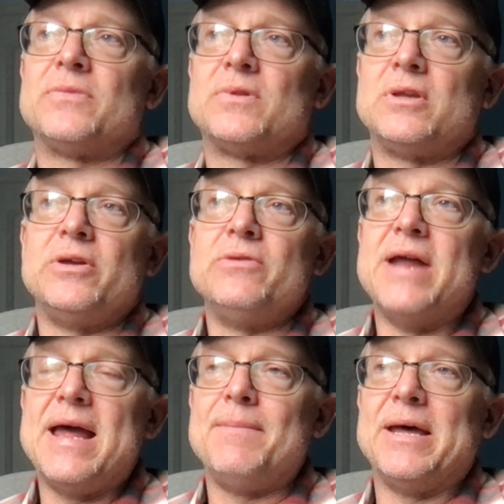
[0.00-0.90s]
you
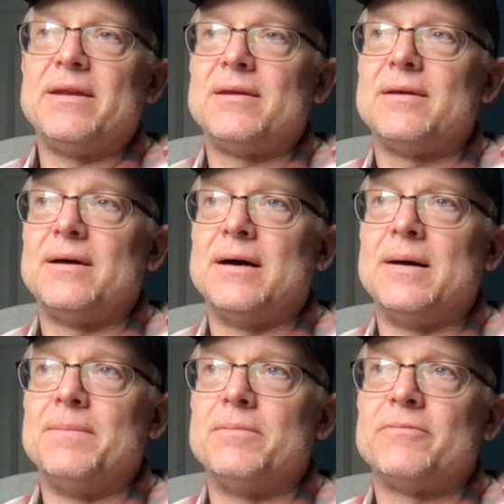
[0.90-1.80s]
name it,
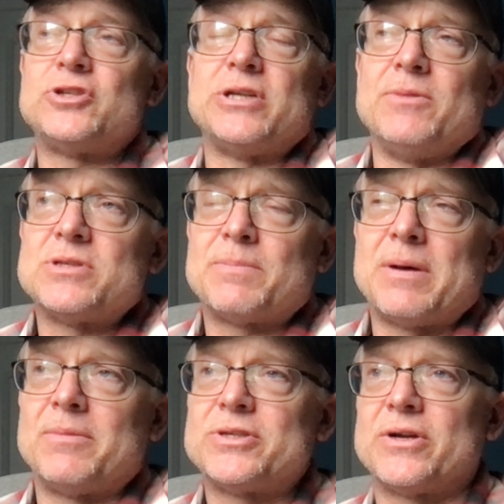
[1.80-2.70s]
sheet music
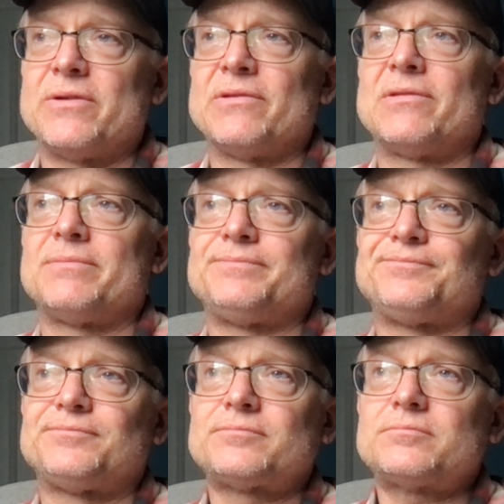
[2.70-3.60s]
publishers.
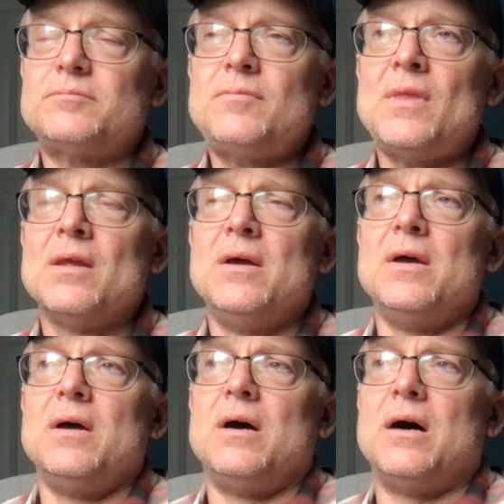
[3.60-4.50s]

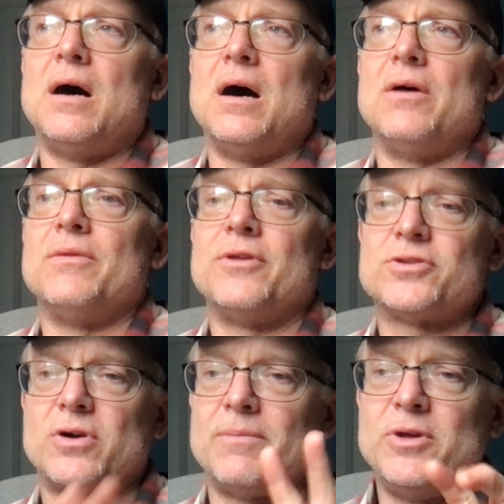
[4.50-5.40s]

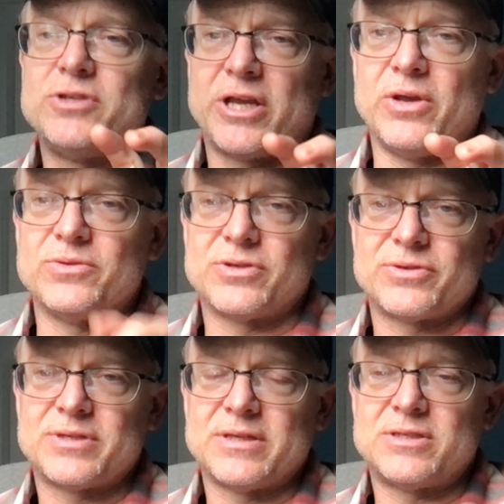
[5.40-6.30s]
Those are all music
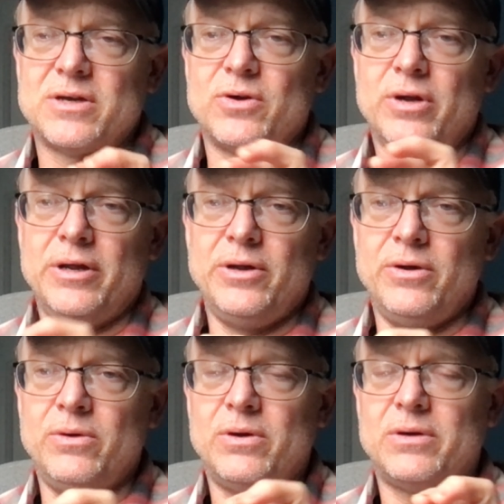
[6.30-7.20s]
users, and so
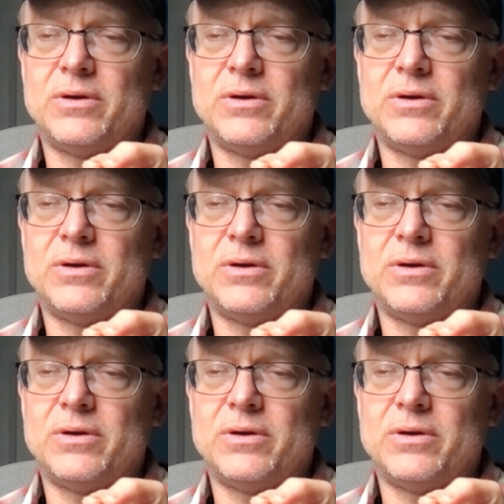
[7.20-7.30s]
who